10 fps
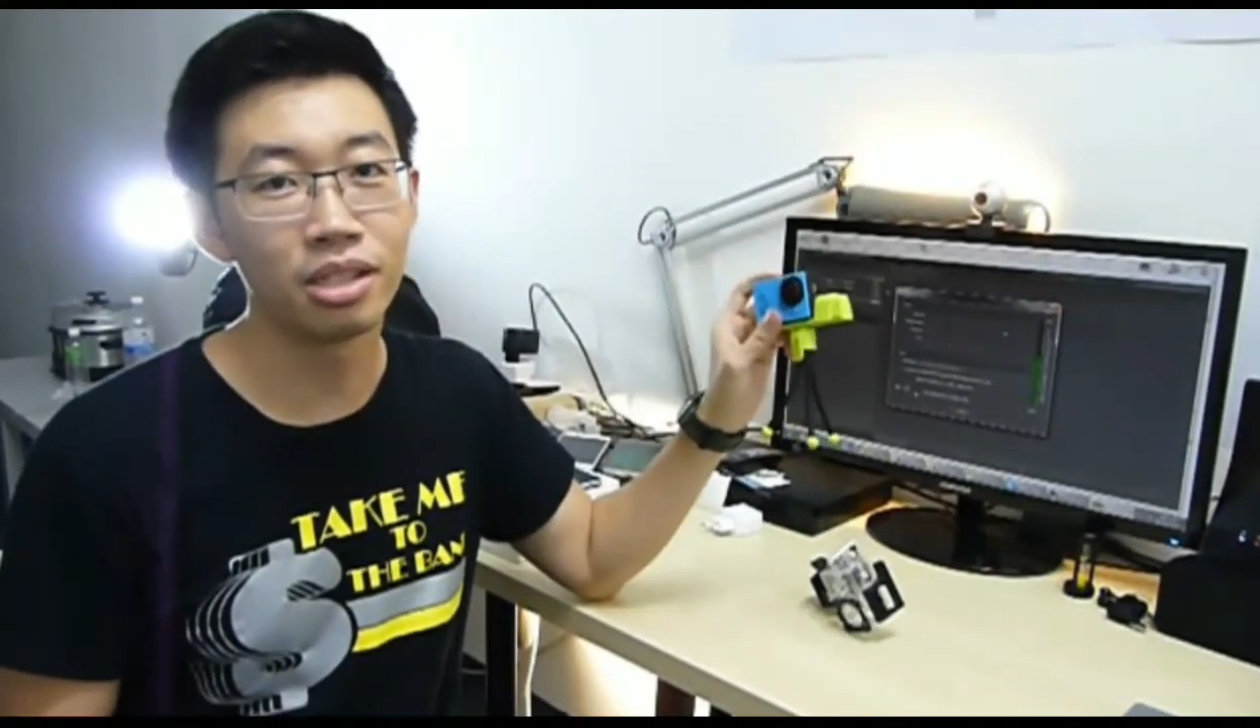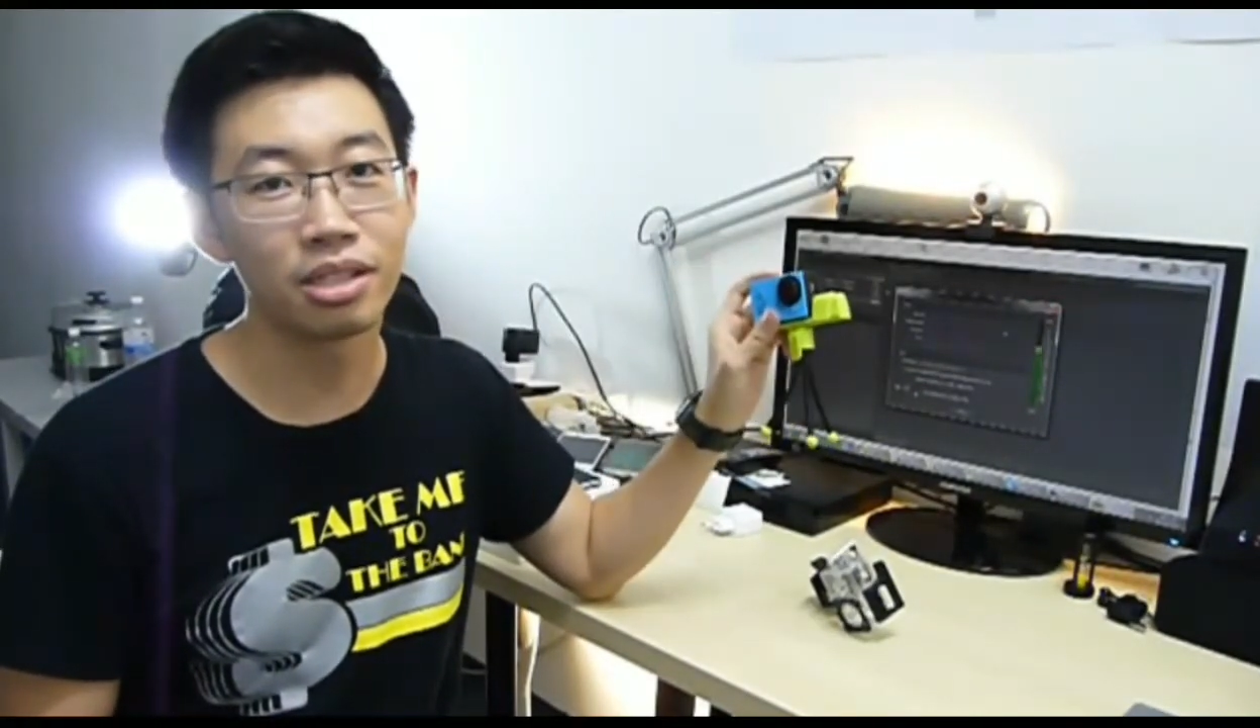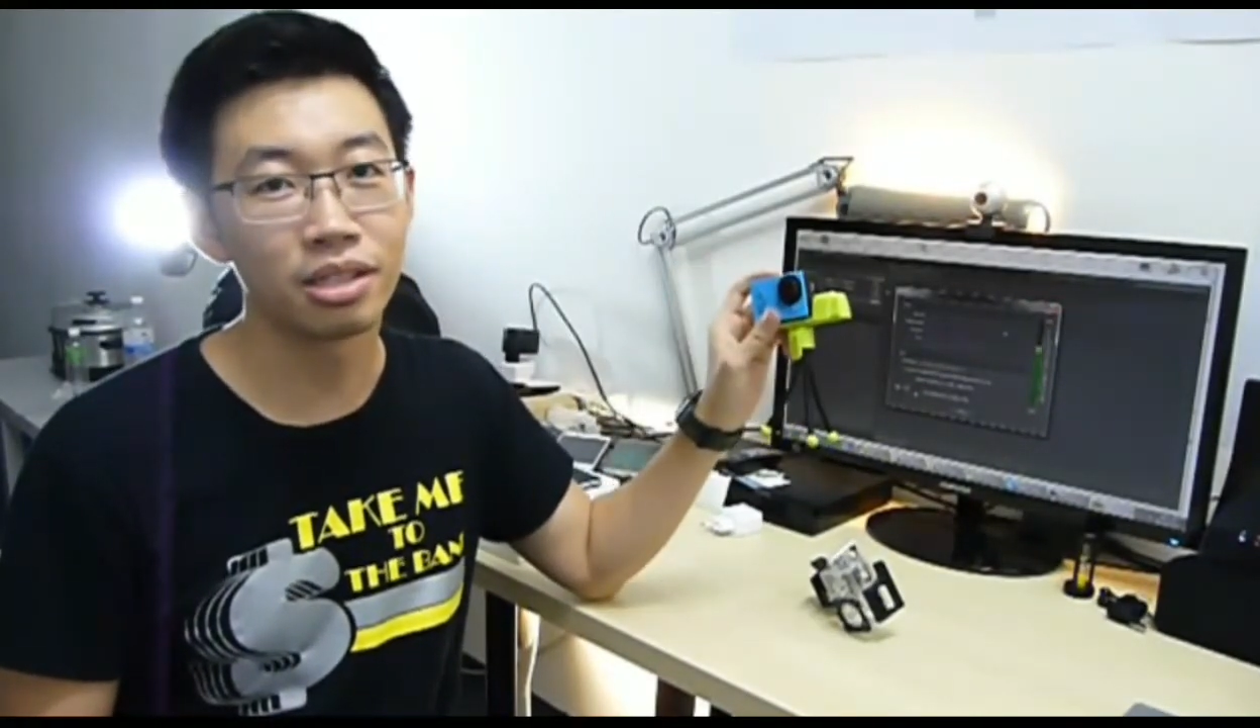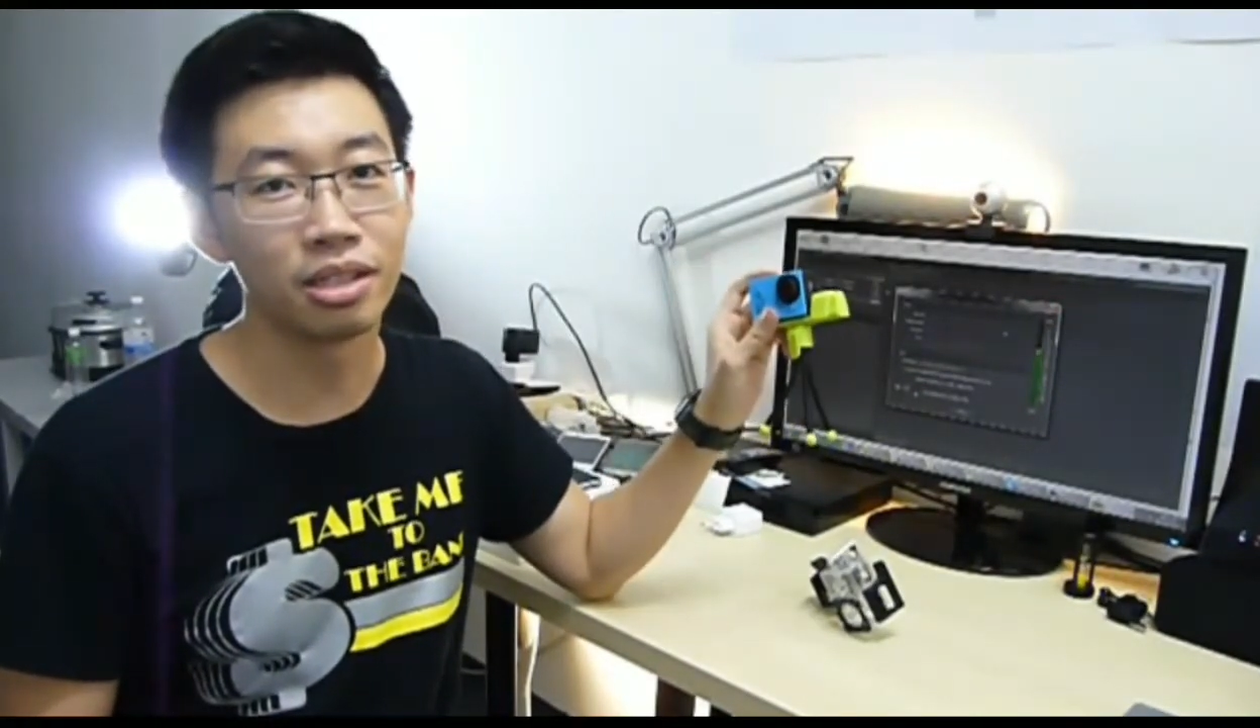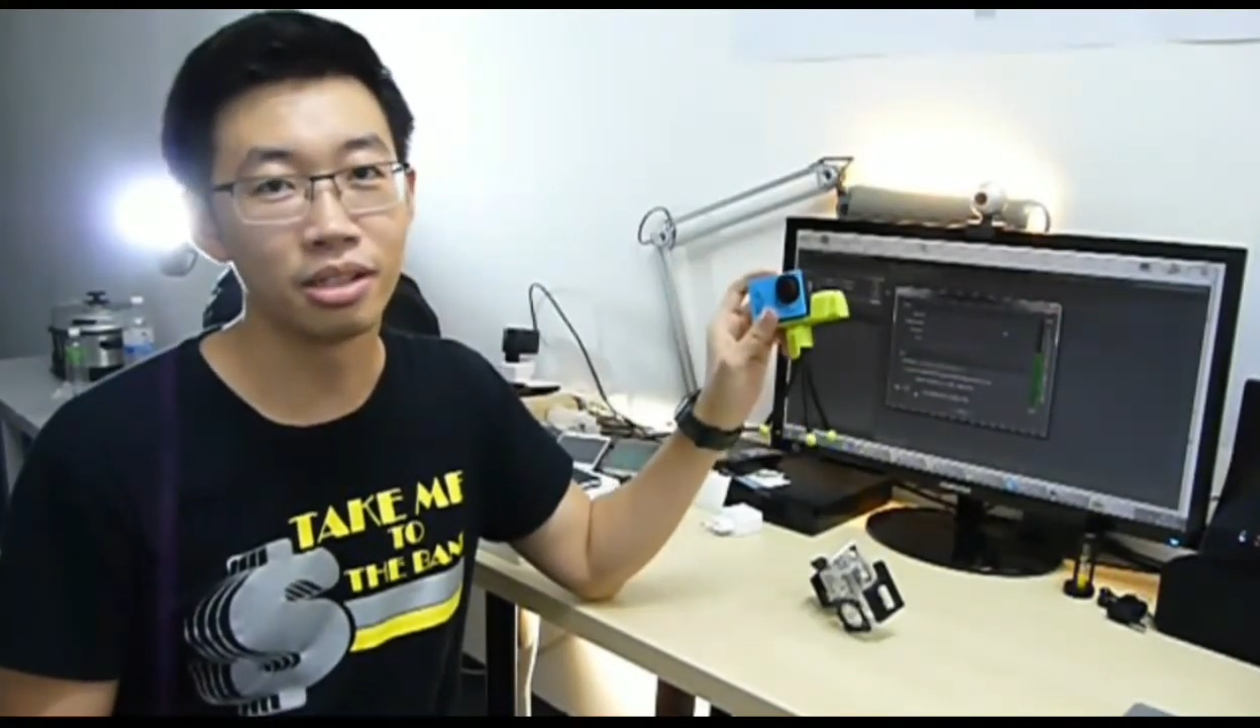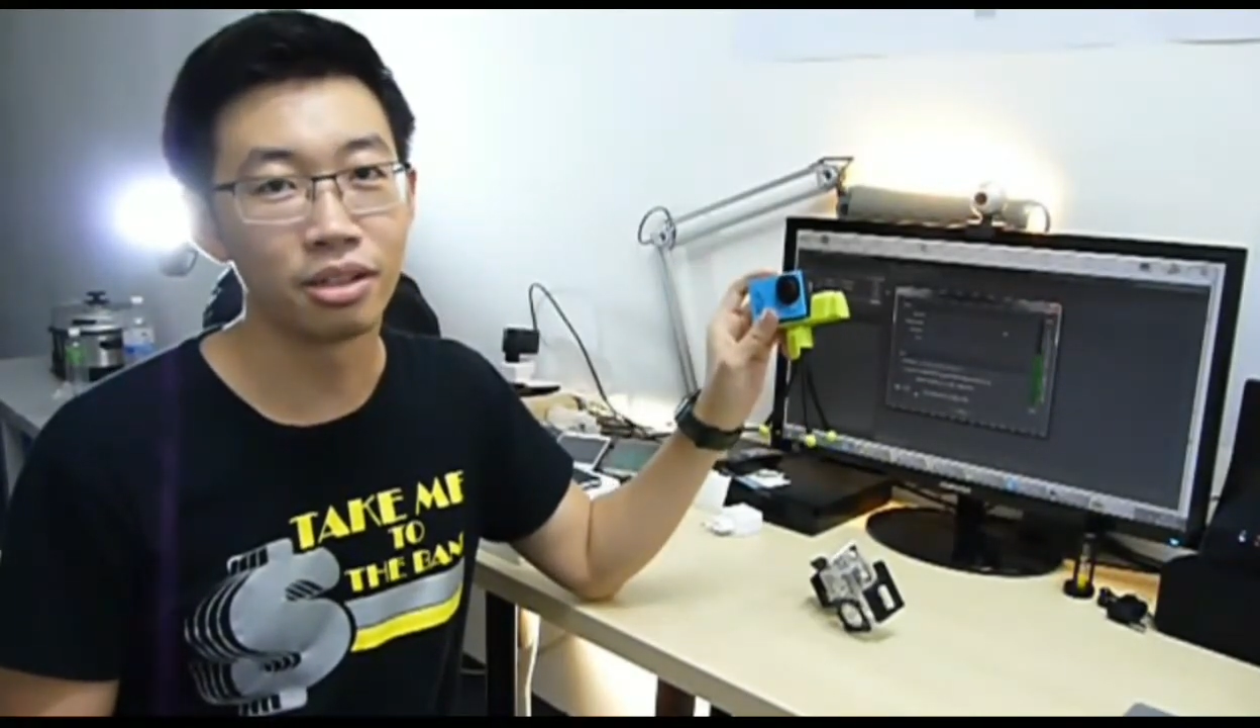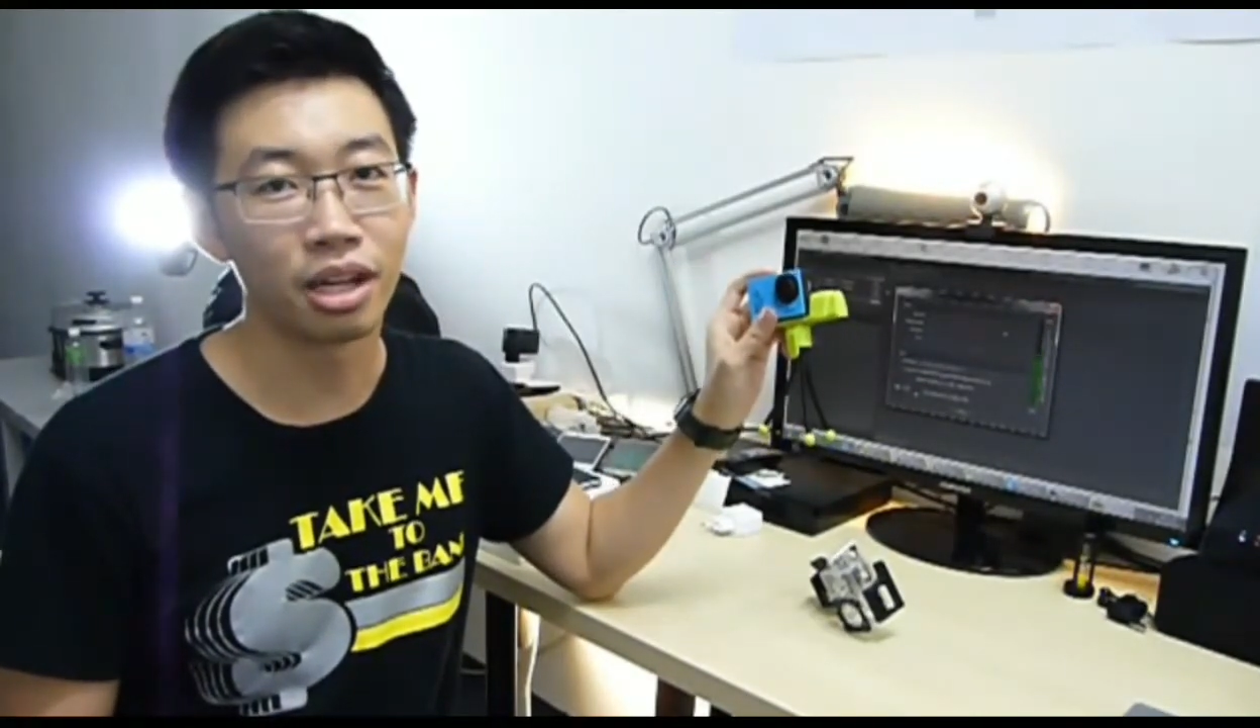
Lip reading: this little